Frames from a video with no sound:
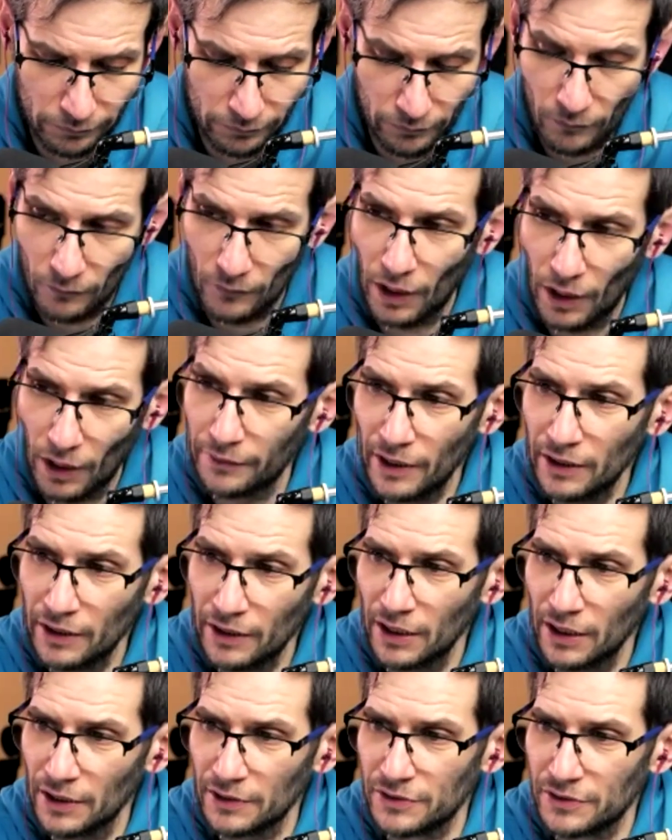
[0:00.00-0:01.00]
then,
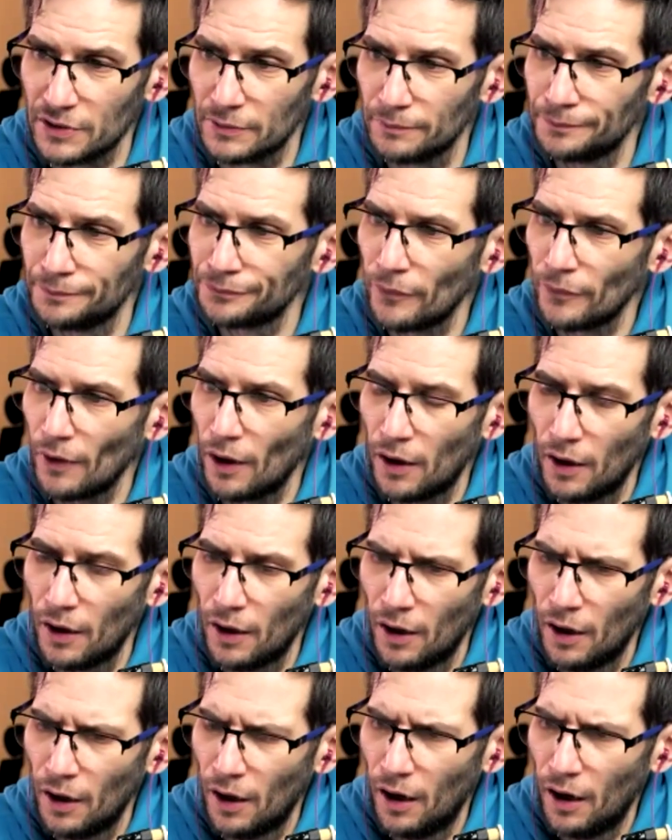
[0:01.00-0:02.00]
yes,
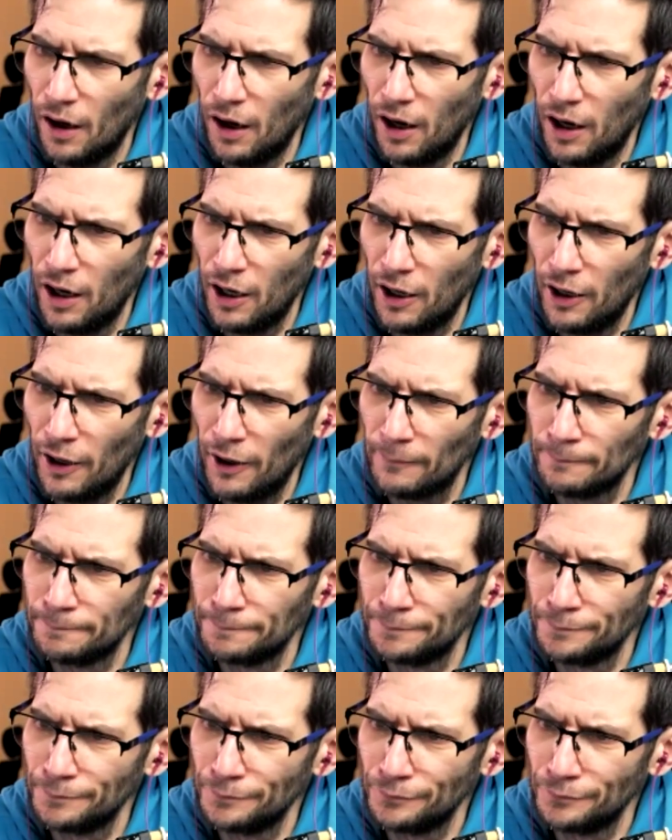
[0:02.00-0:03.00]

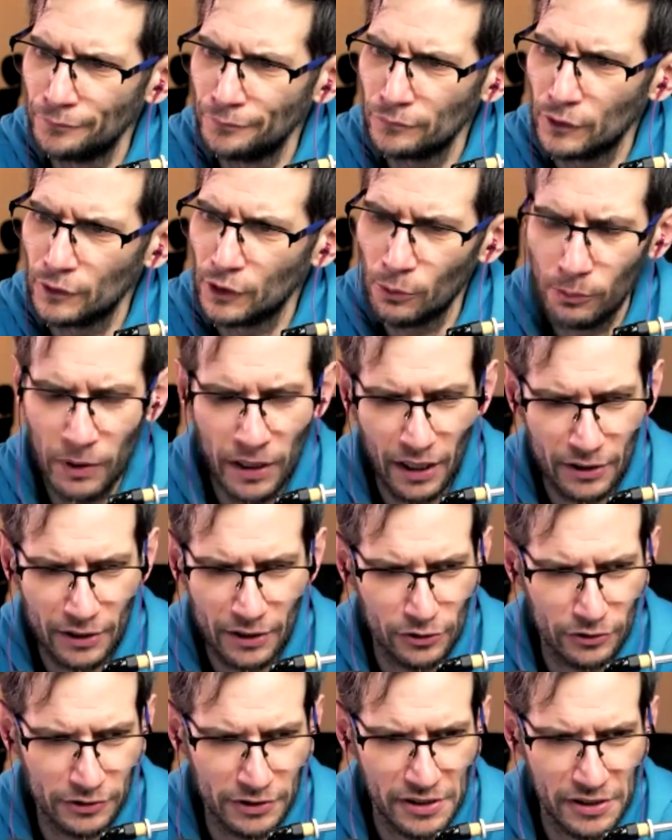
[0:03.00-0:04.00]
you may actually
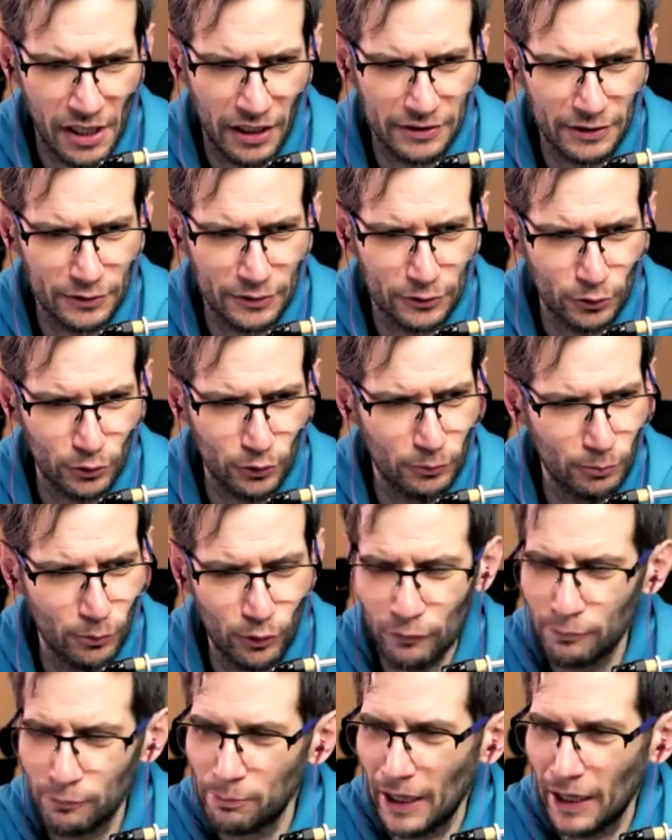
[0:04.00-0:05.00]
decide to
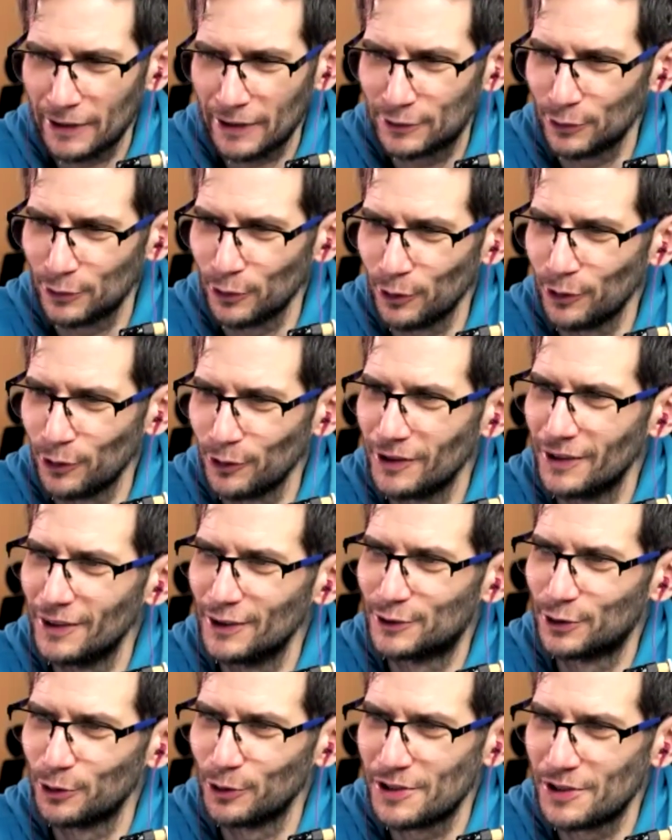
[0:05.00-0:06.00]
move back to
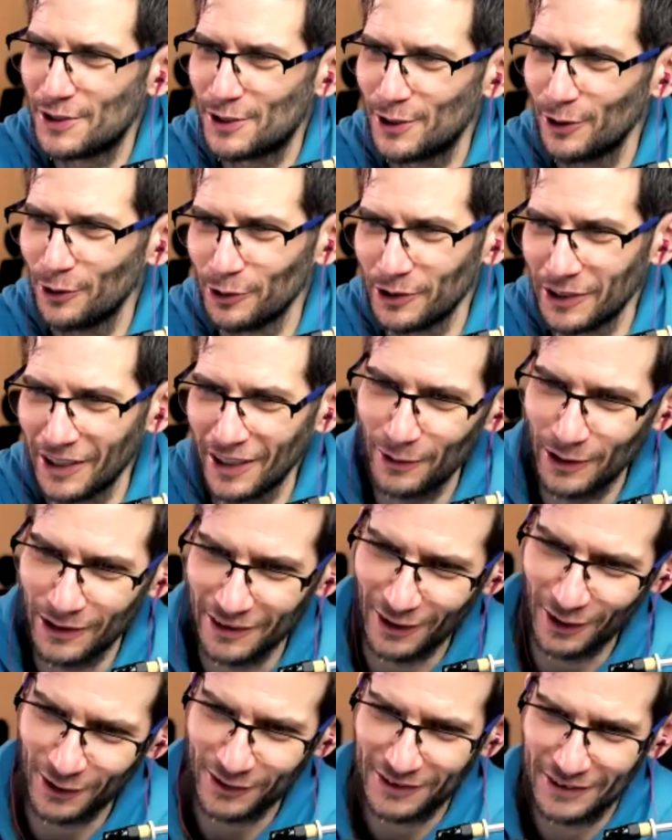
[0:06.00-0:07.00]
Estonia. I mean,
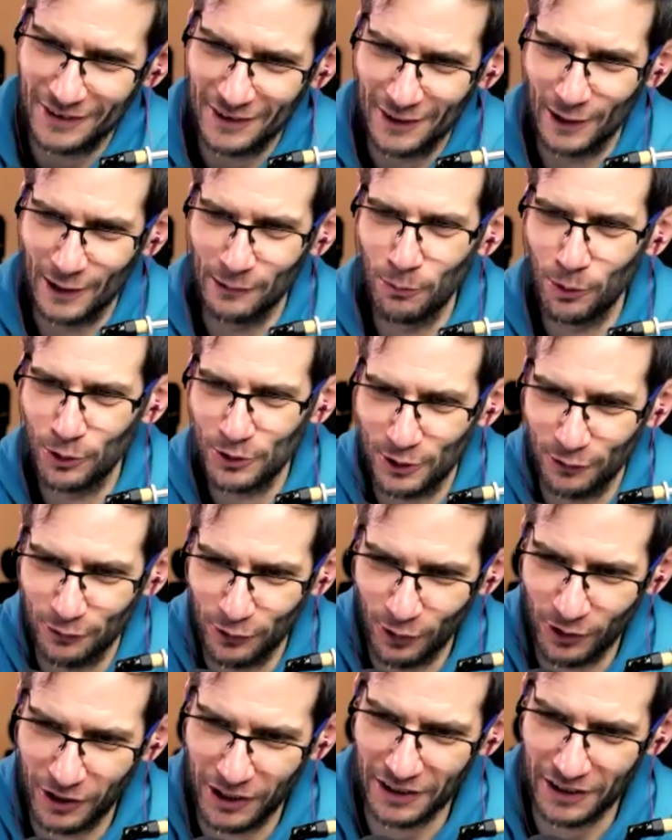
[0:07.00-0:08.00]
not in most of your
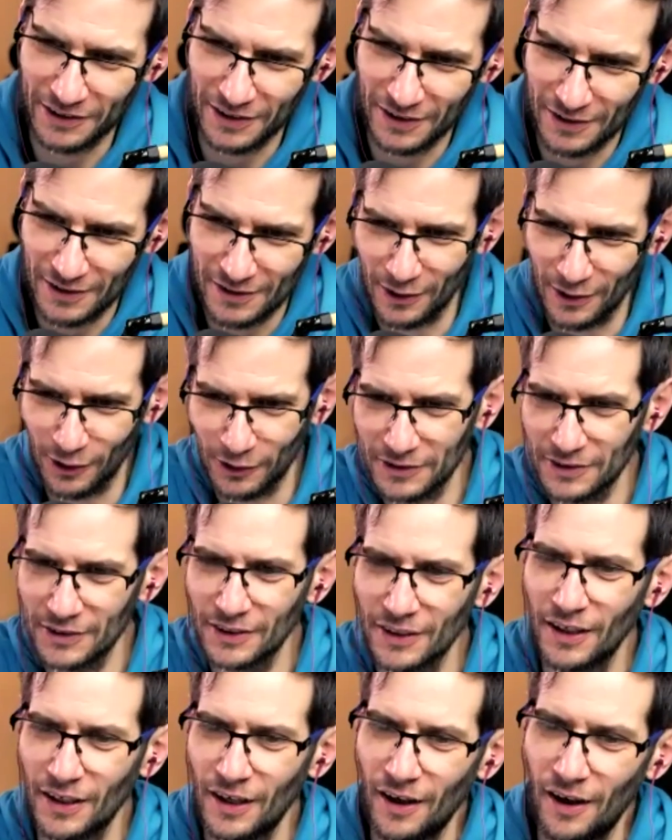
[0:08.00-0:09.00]
cases, it's not.
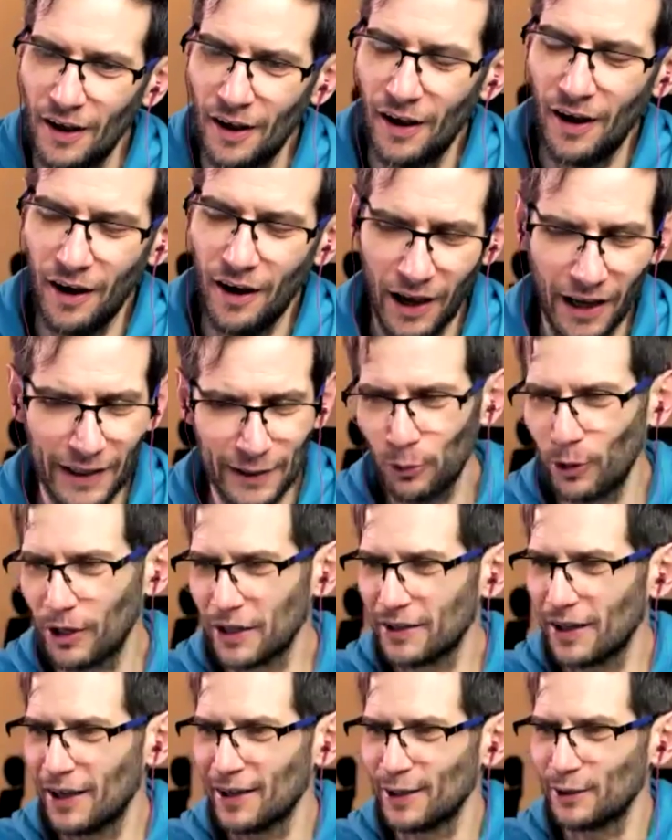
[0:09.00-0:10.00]
Anyway,
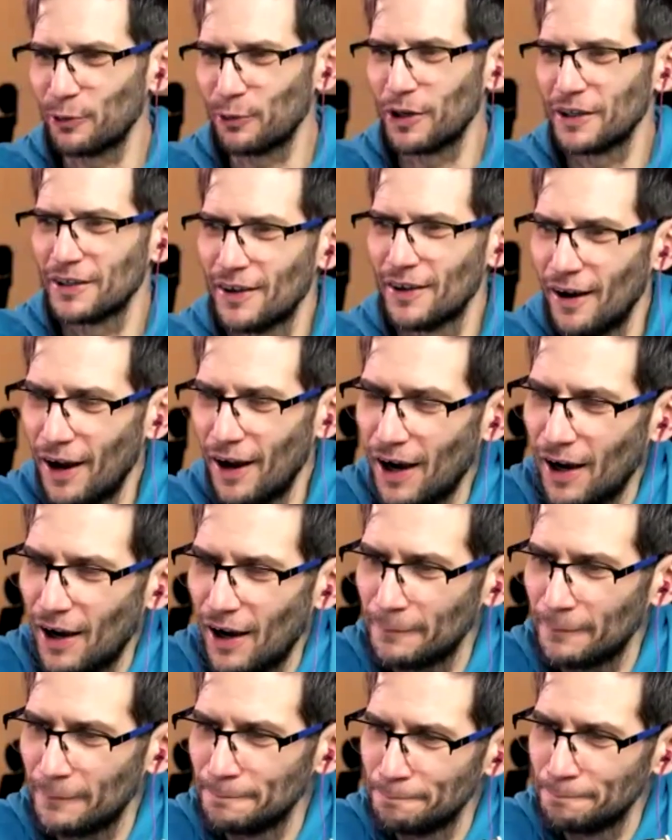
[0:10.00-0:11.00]

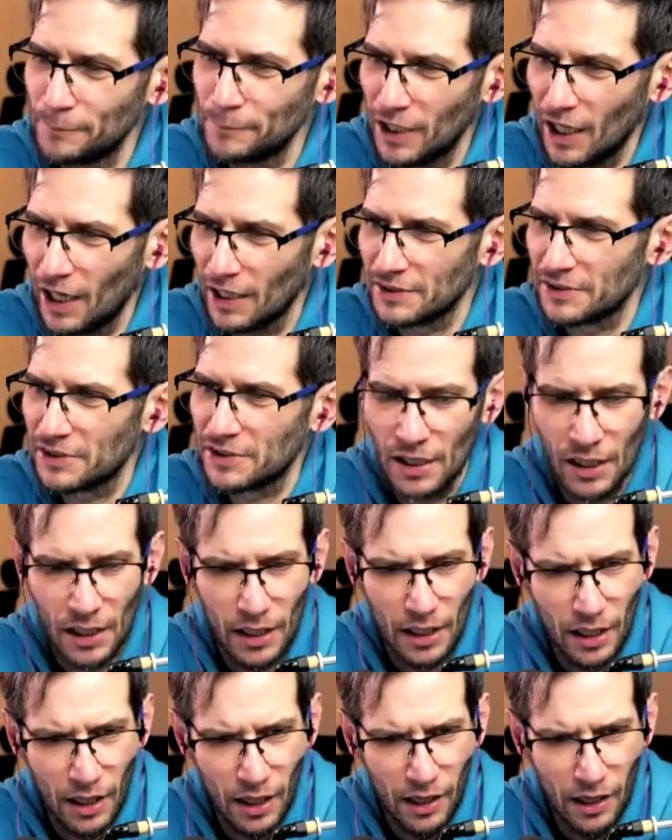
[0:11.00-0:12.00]
yes.
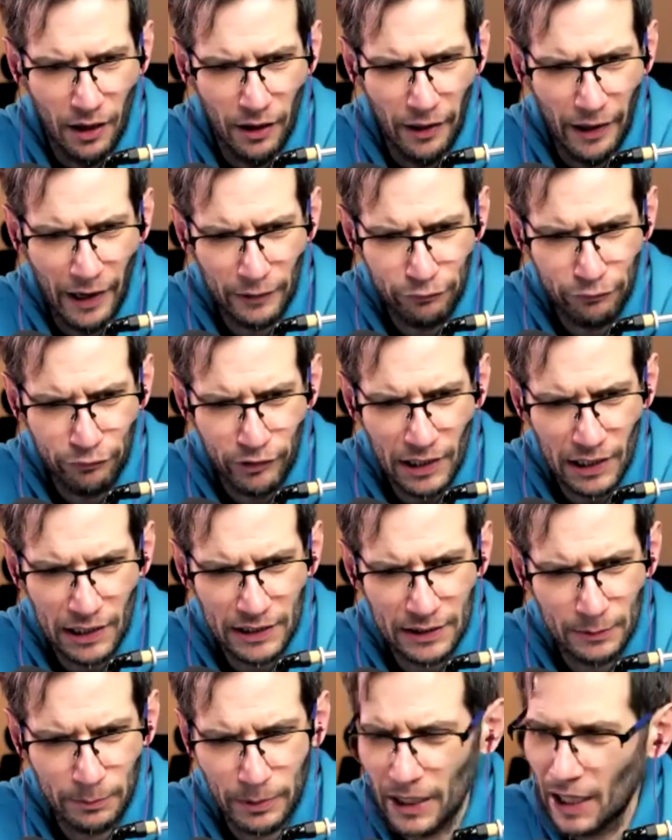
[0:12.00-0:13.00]
I feel a little
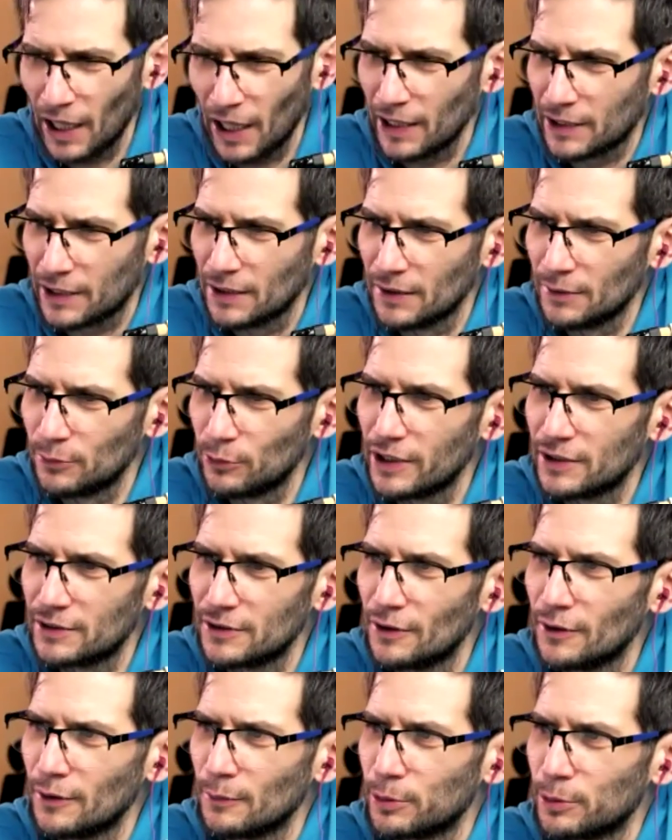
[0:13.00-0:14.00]
bit like a
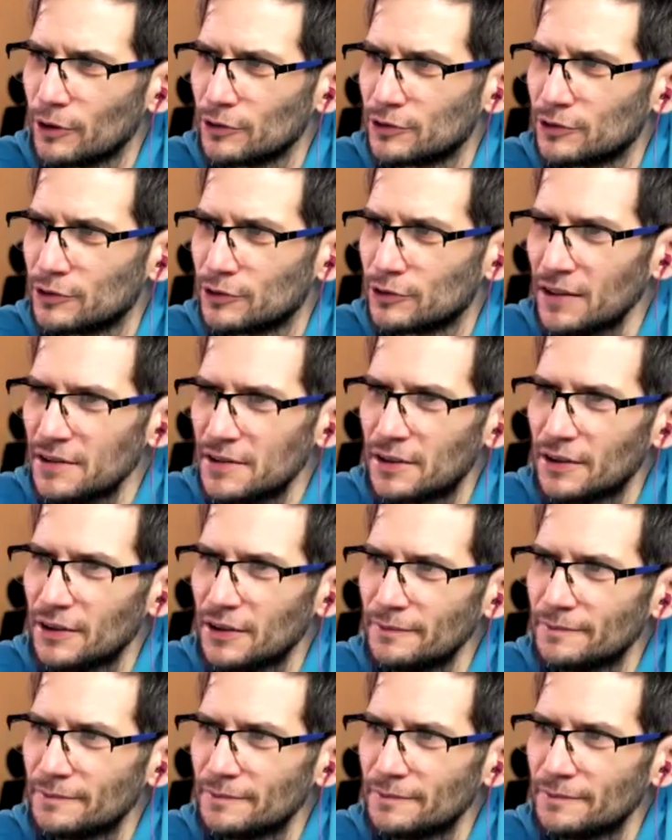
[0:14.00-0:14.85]
radio broadcaster,